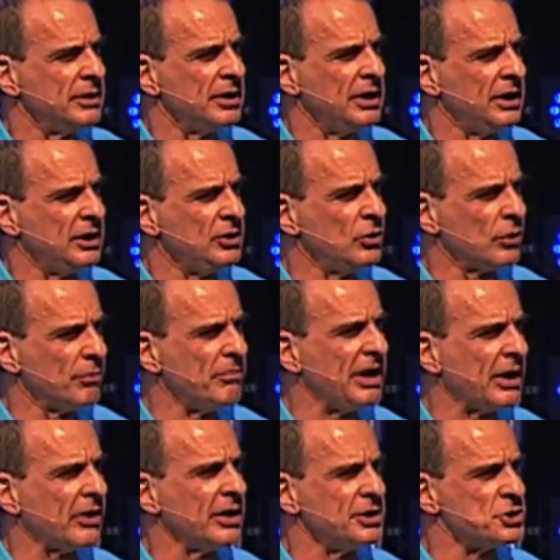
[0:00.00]
in your
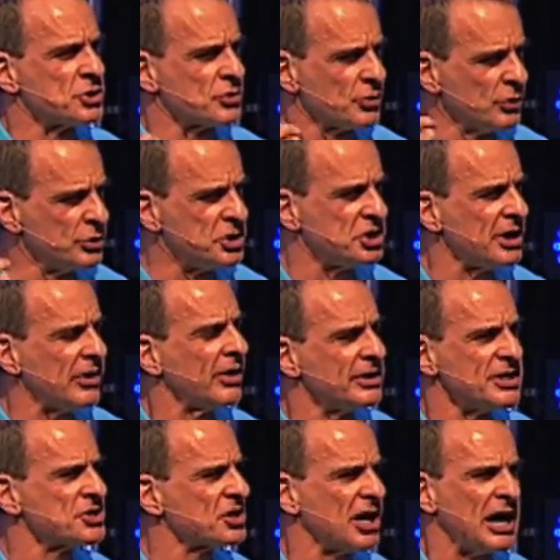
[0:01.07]
marriage through sharing
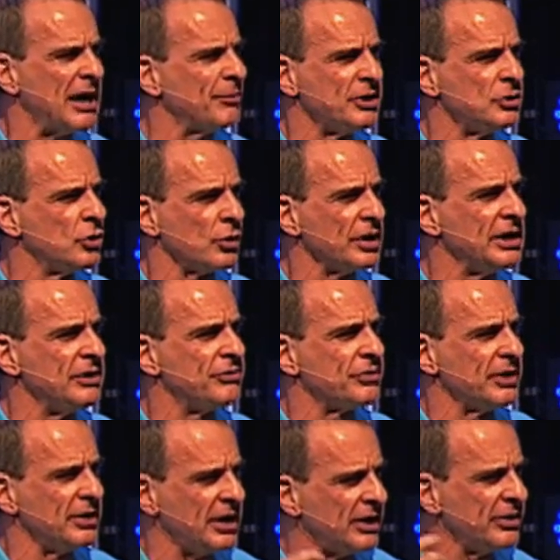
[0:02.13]
this common grief,
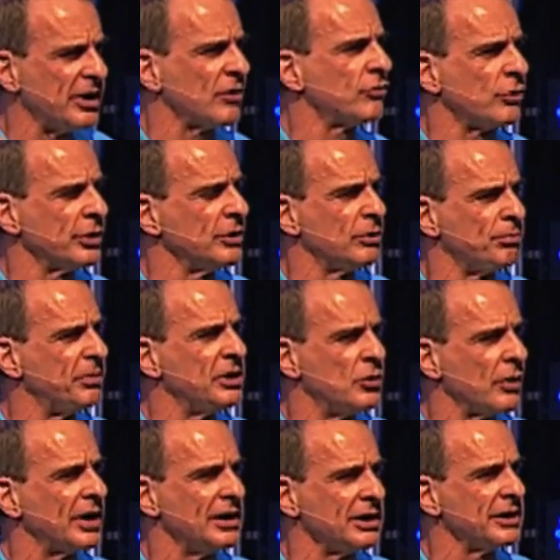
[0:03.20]
and therefore you'll be
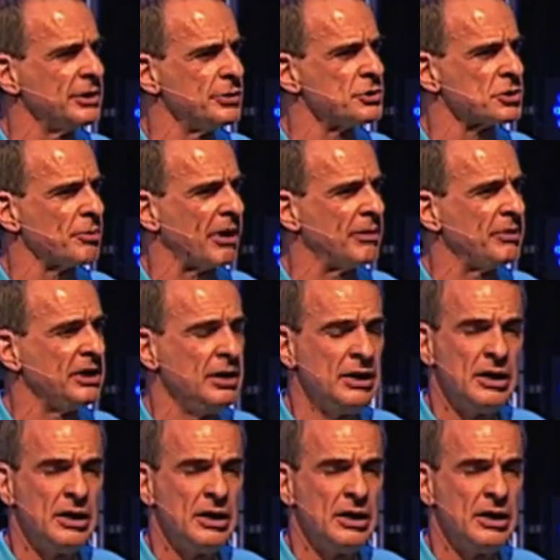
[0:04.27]
greatly used by me.